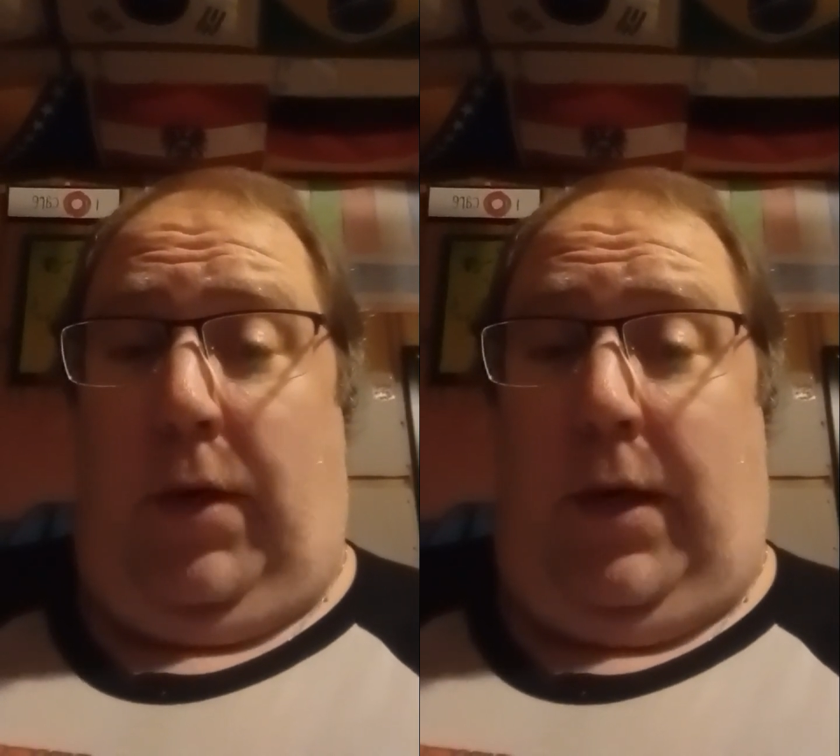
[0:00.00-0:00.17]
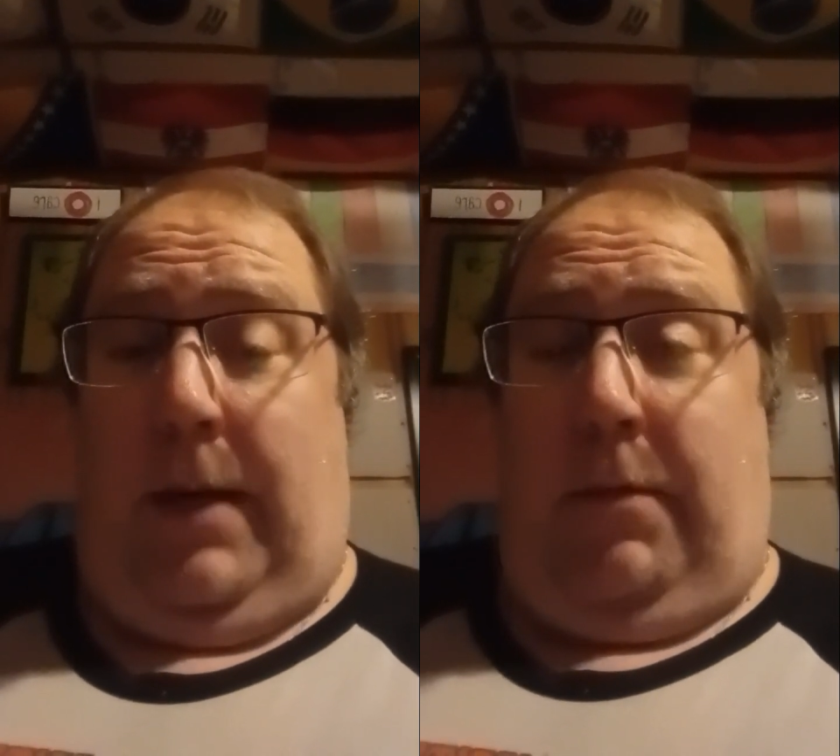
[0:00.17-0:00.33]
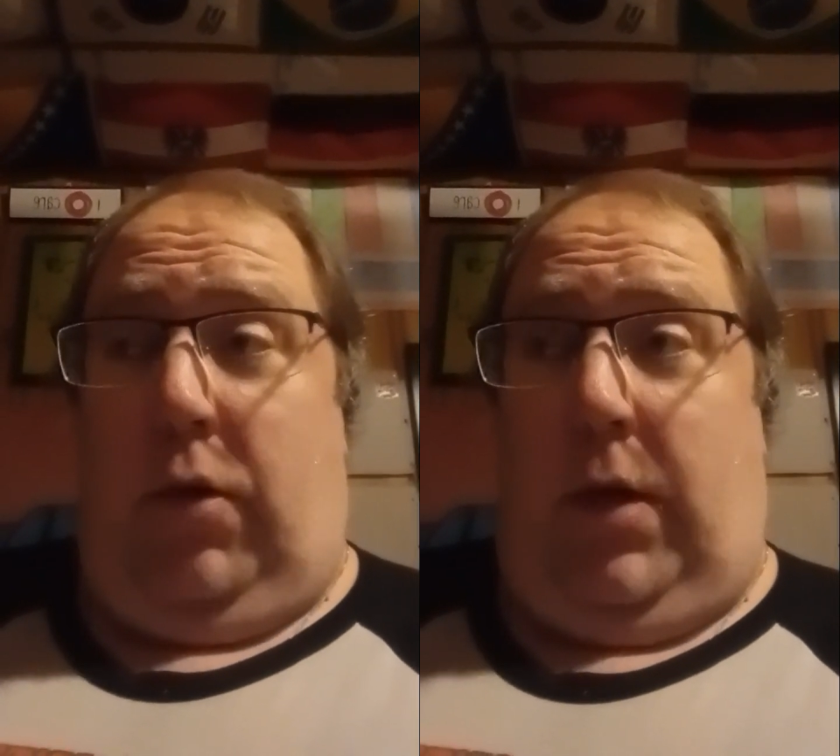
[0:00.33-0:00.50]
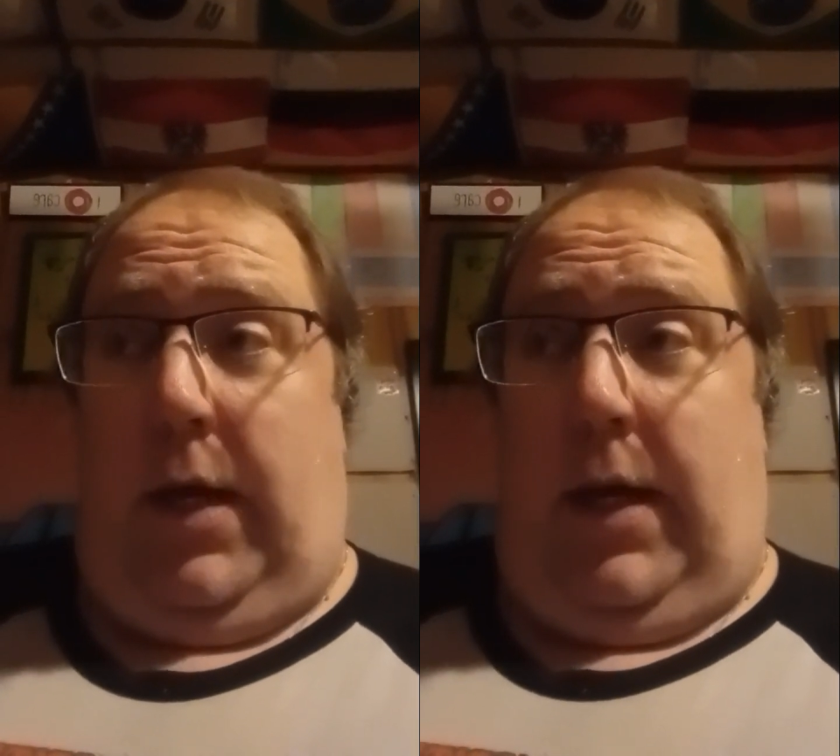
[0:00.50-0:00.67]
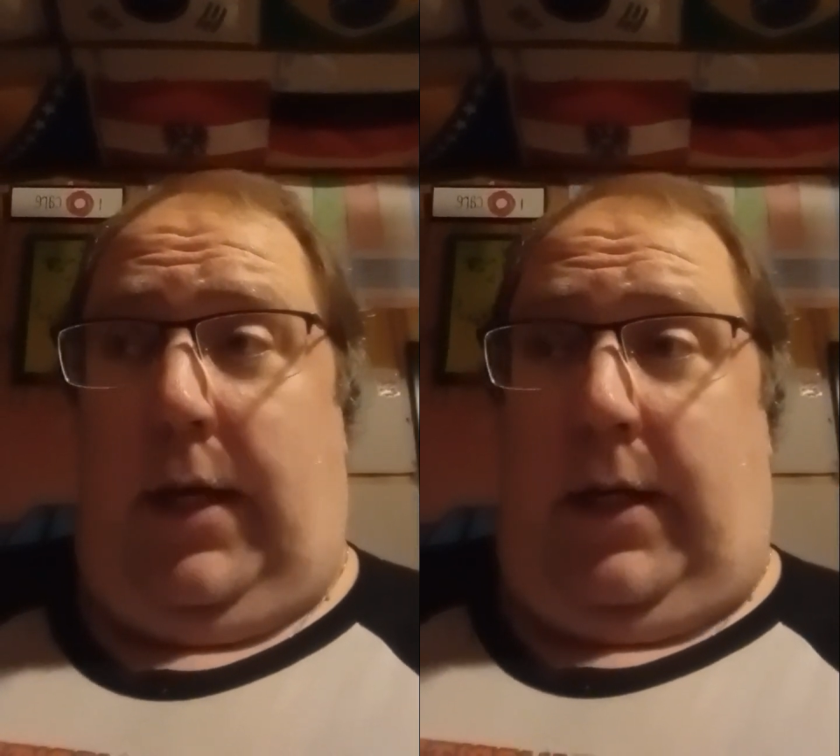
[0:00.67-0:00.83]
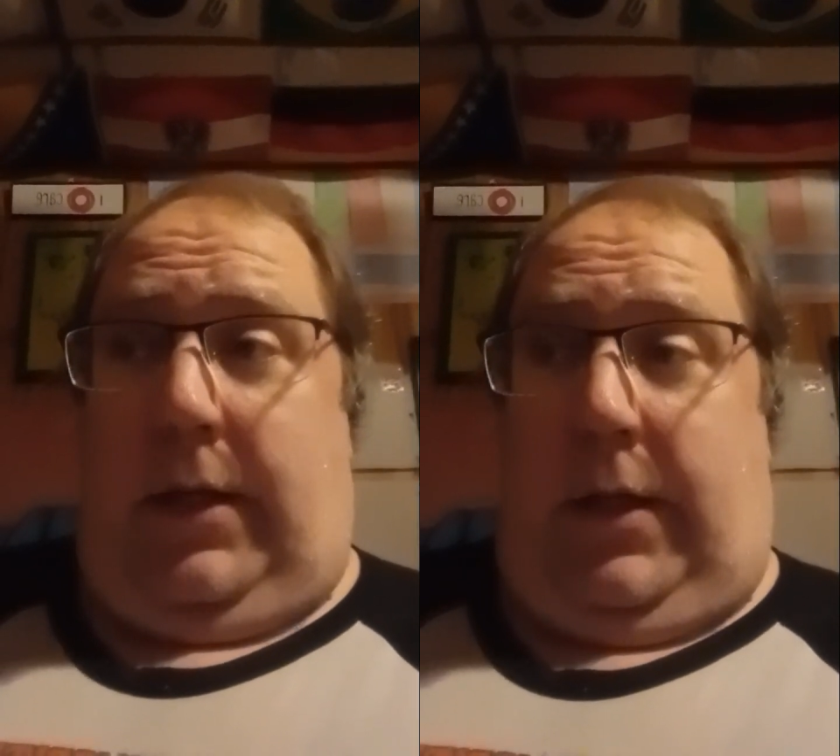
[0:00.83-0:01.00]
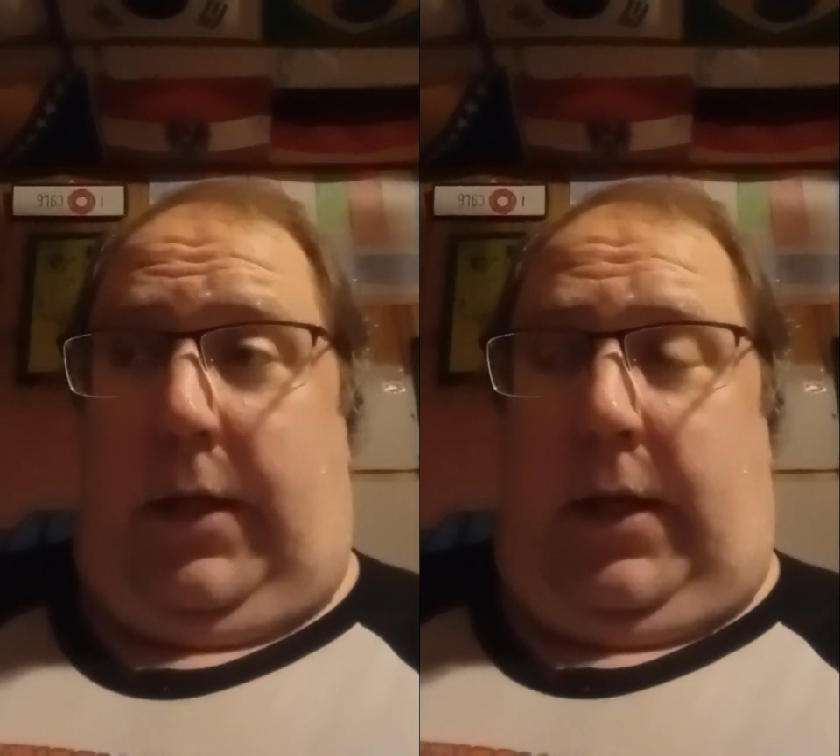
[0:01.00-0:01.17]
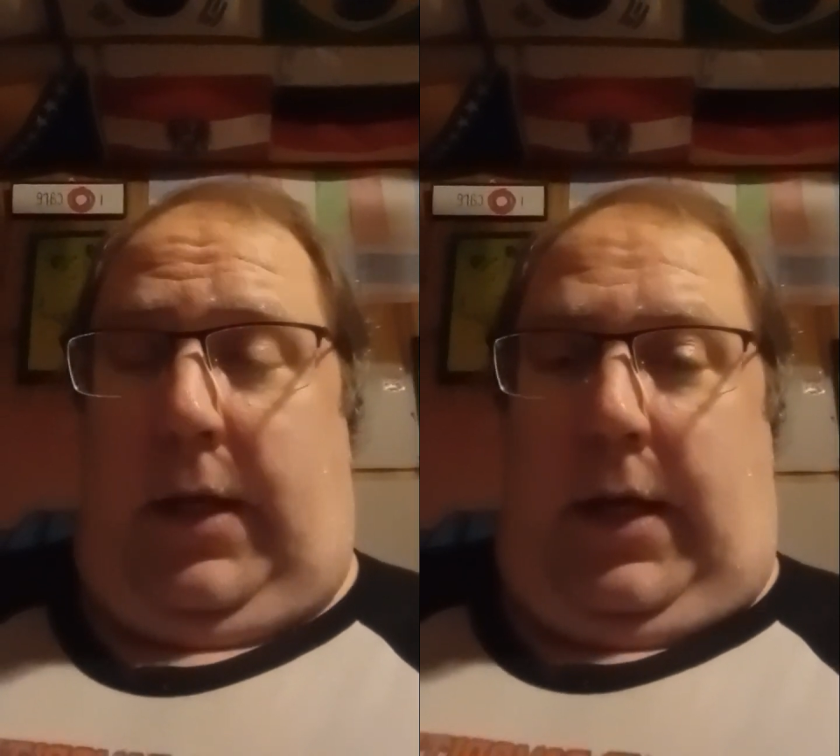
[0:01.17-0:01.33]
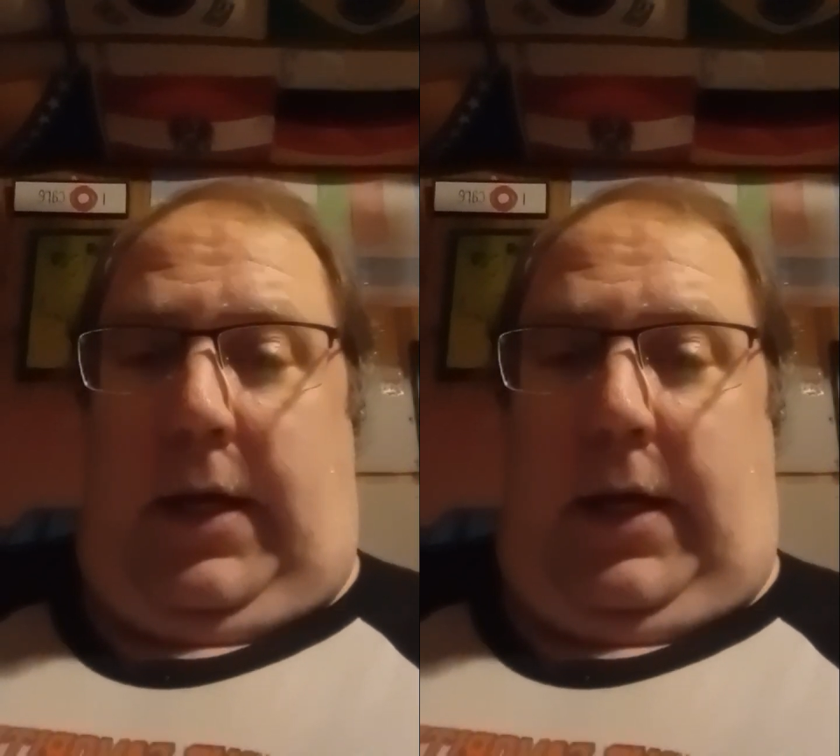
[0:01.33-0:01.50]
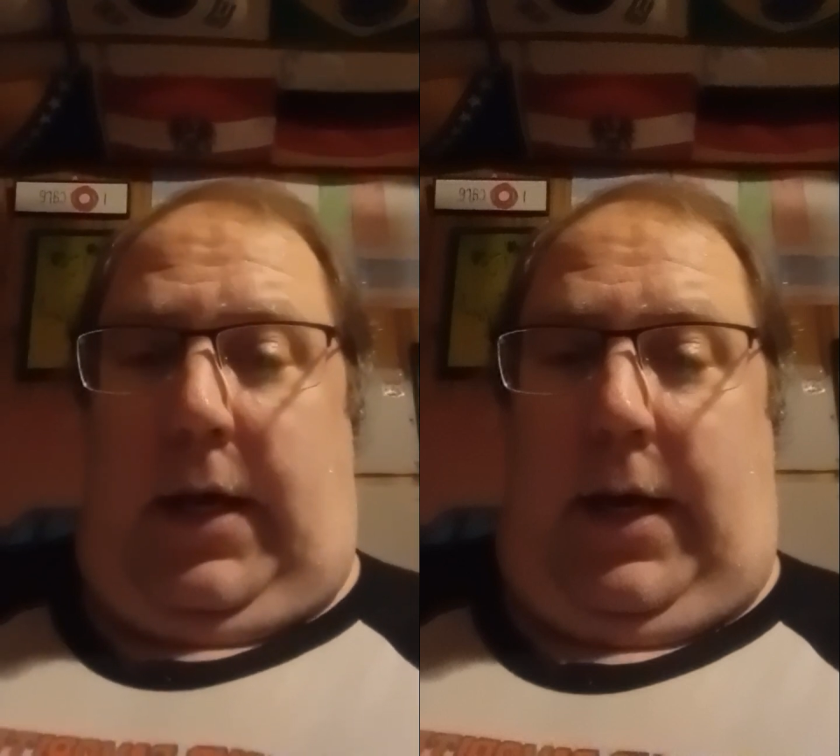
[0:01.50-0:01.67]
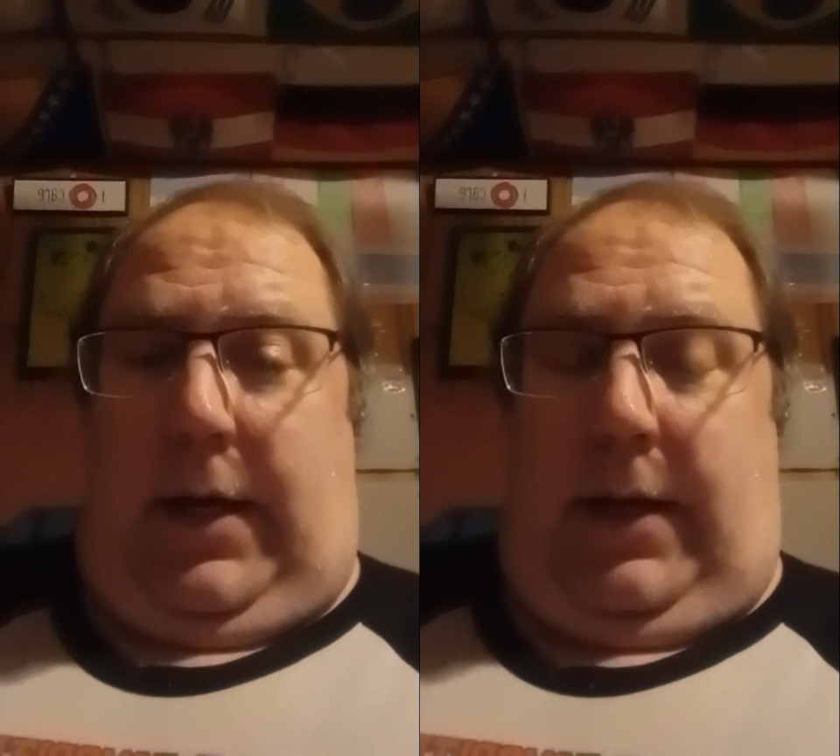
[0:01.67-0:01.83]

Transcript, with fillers: game today, and uh,